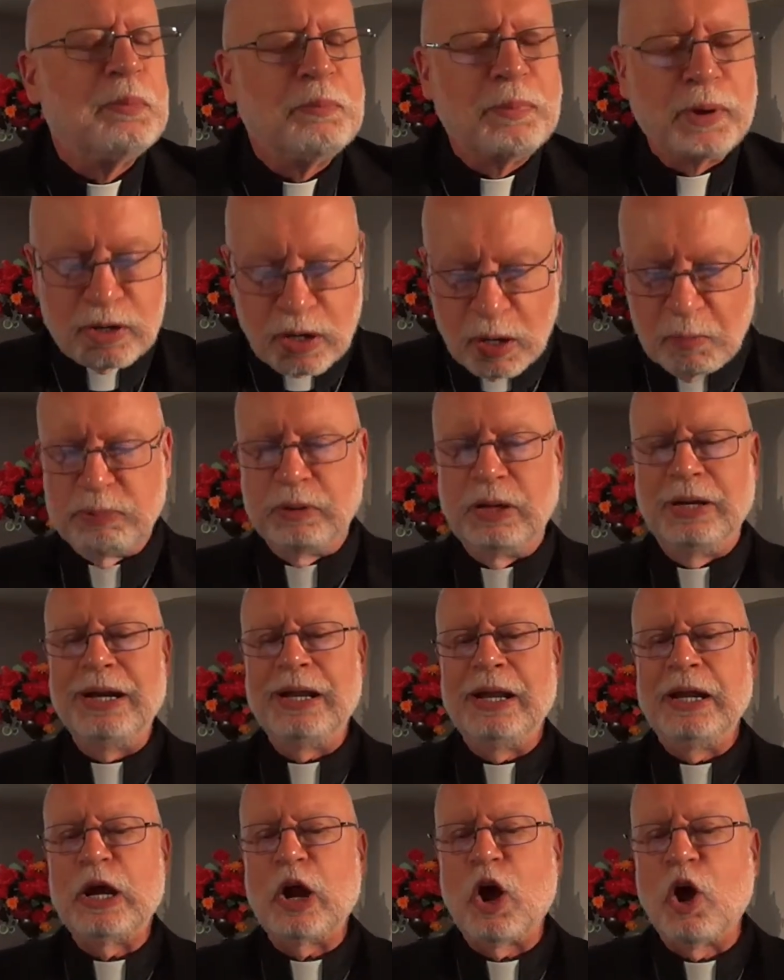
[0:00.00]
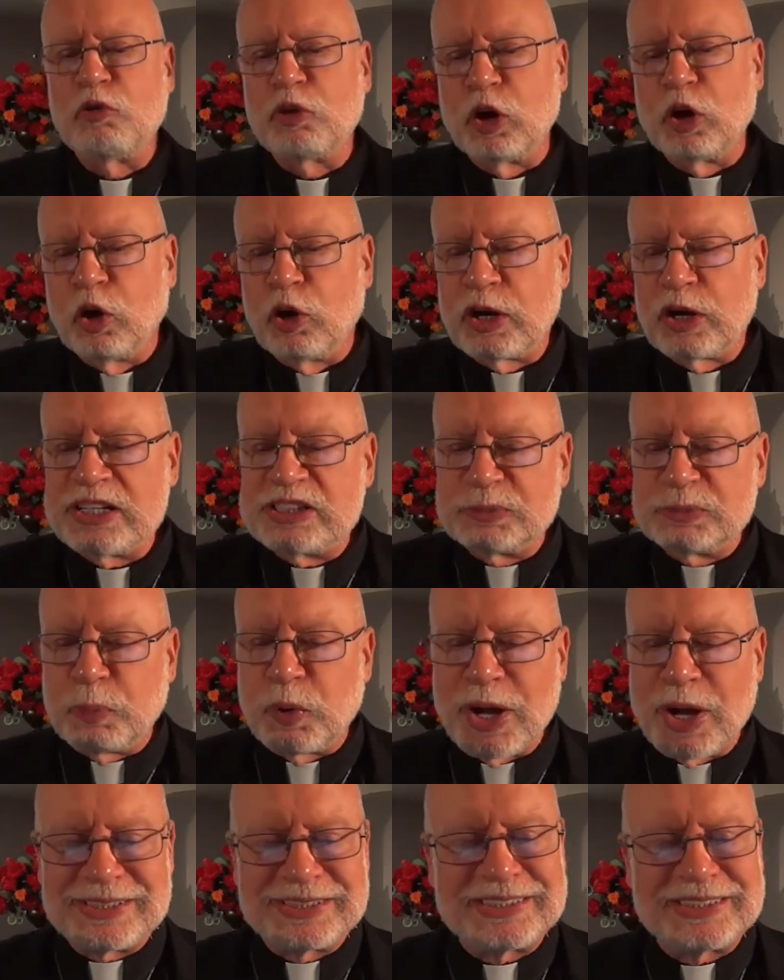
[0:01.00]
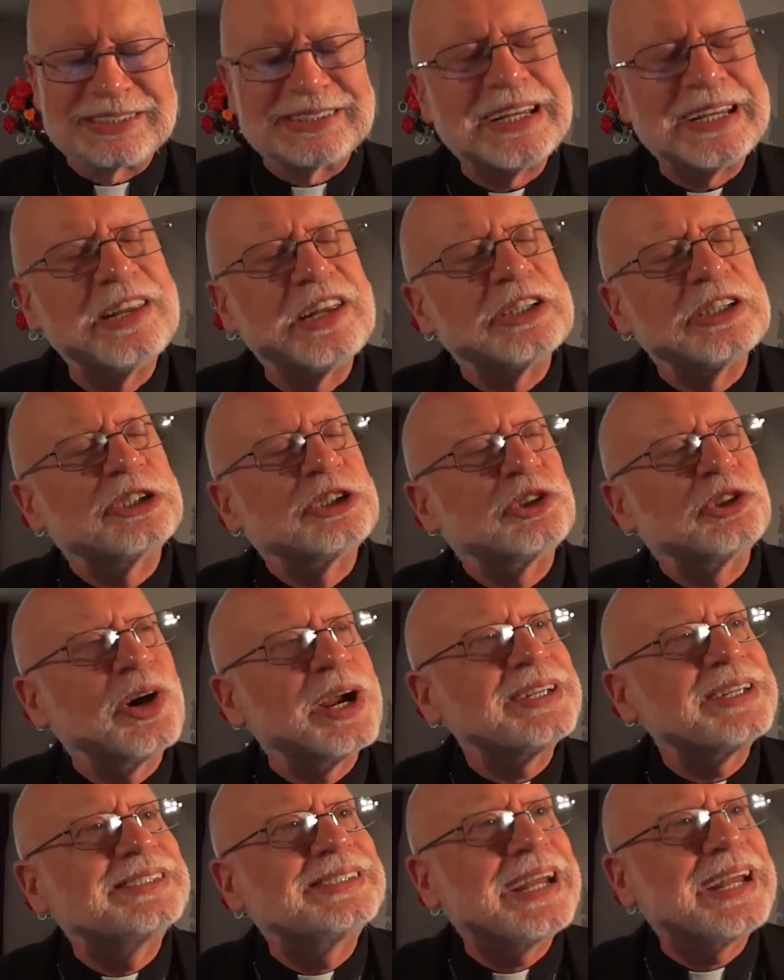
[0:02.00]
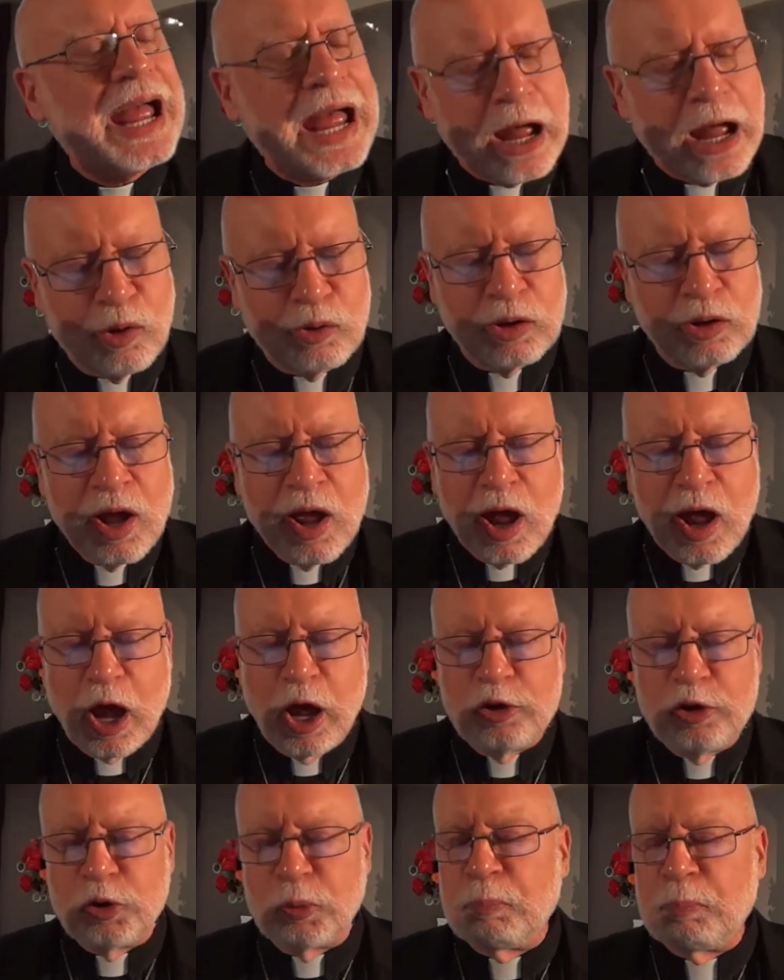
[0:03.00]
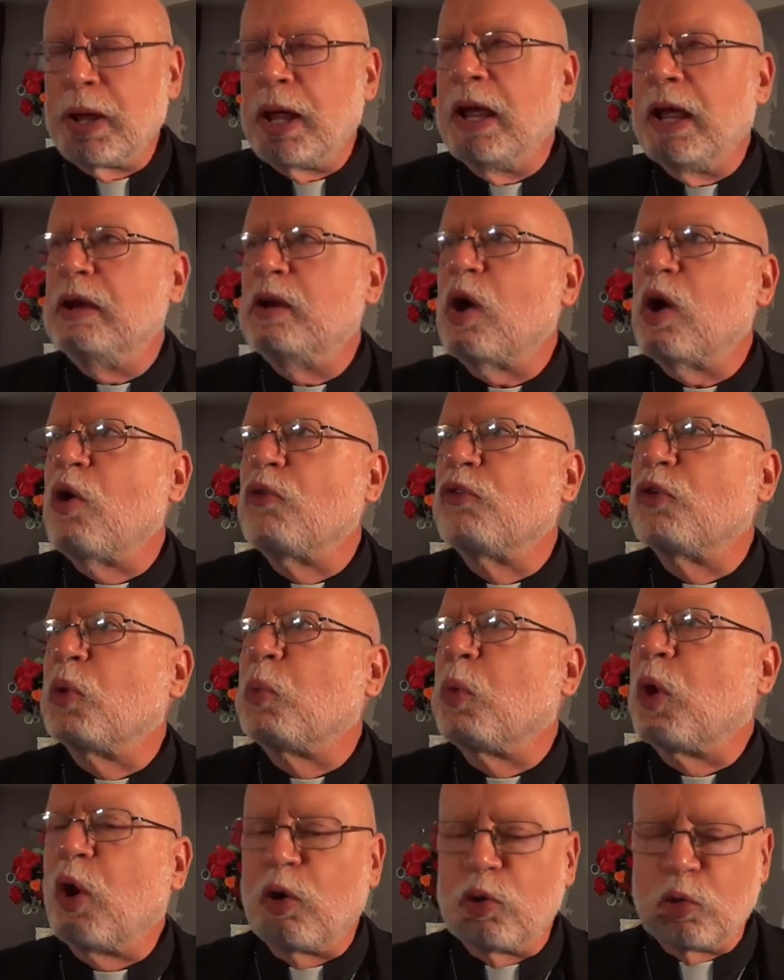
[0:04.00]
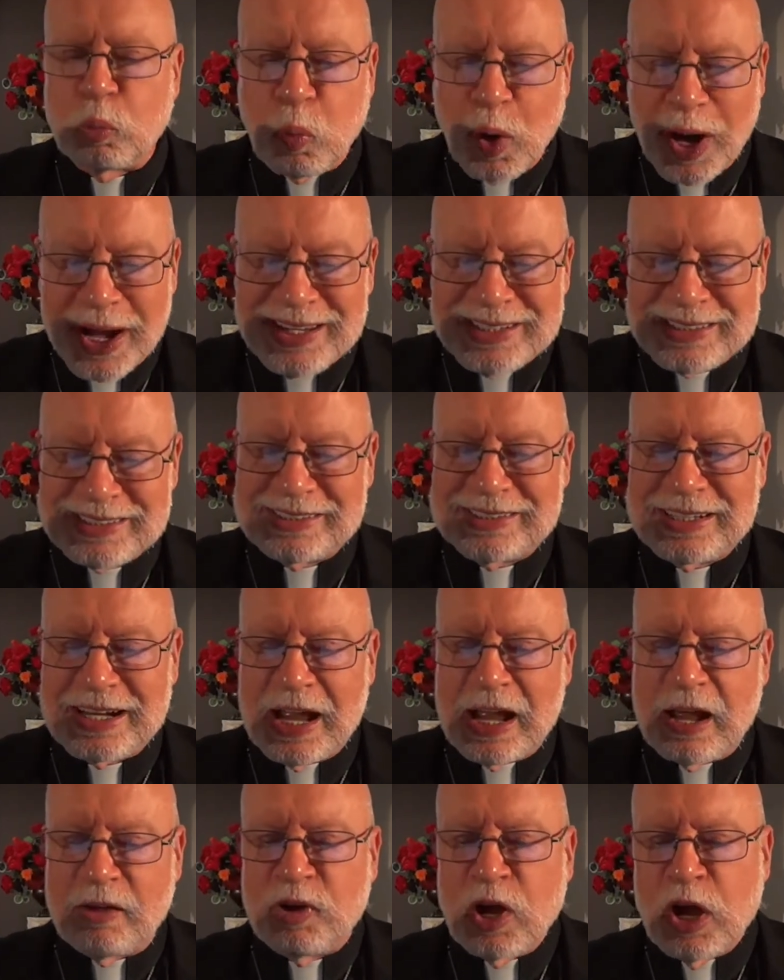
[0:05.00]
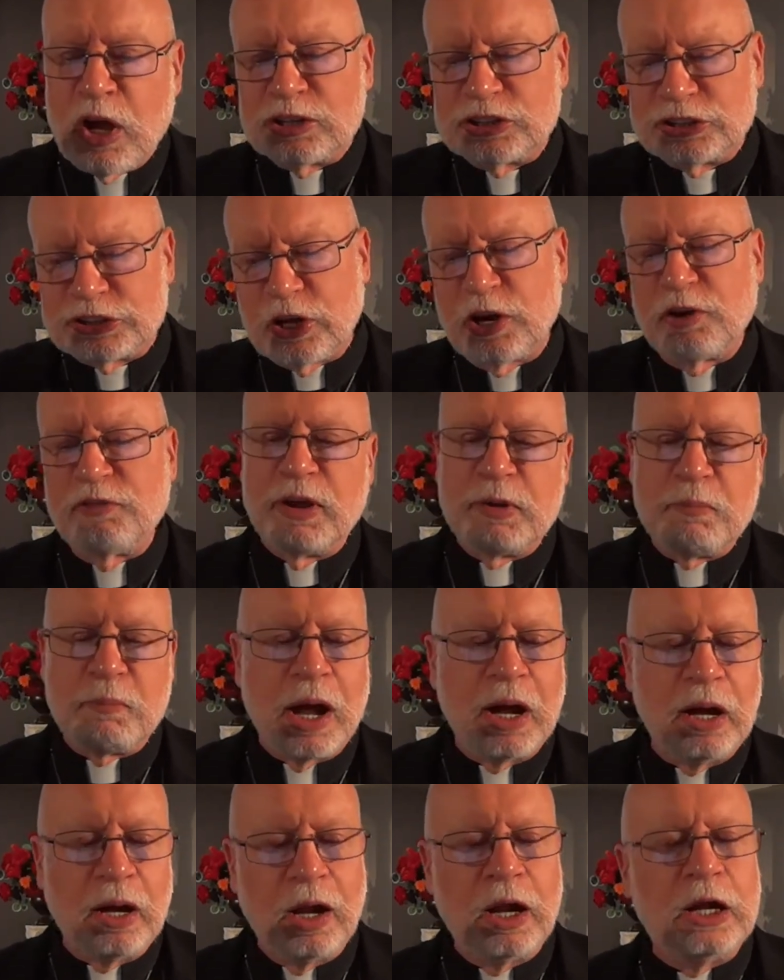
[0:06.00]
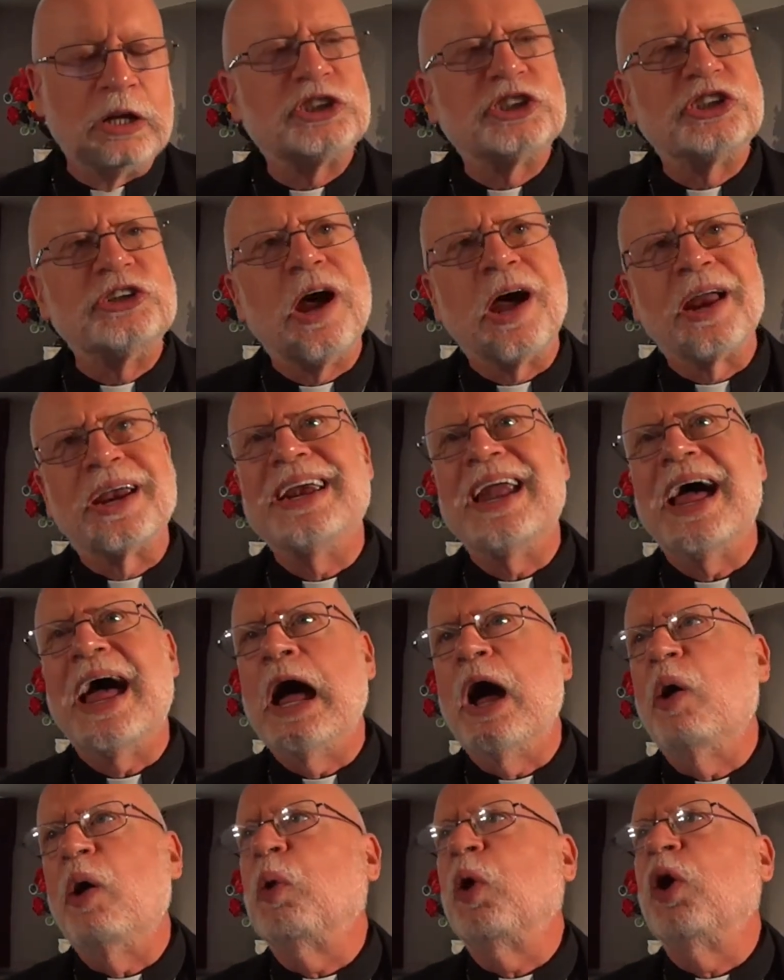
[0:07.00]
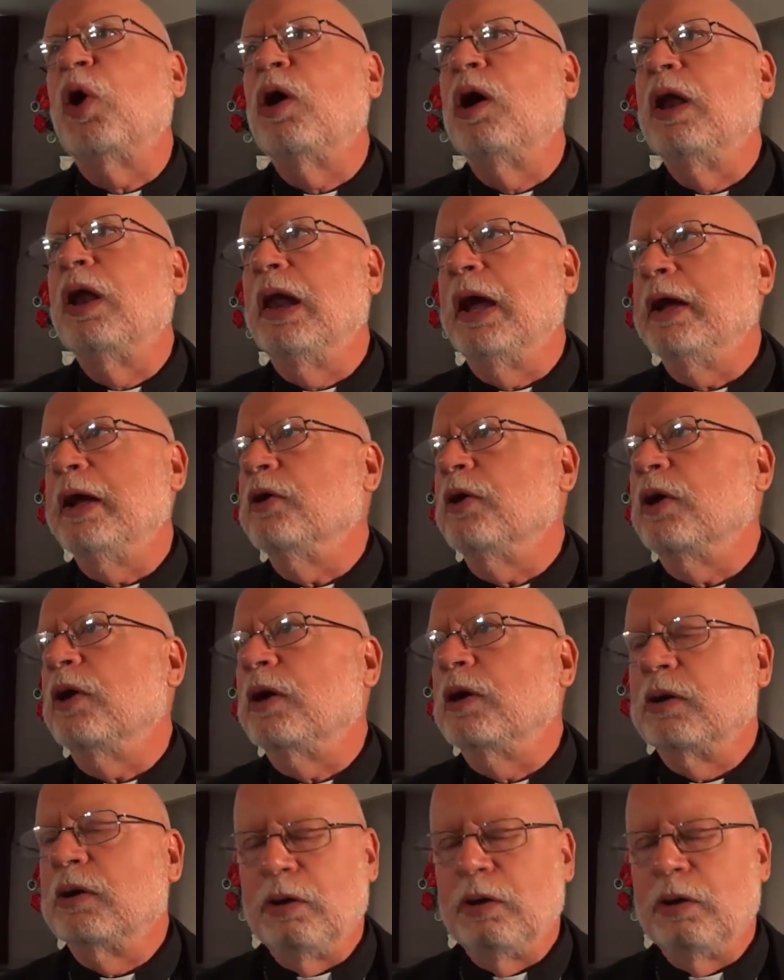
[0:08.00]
but completely overlook his presence in the stressed out, underpaid, overworked wait staff serving my lunch not an hour later.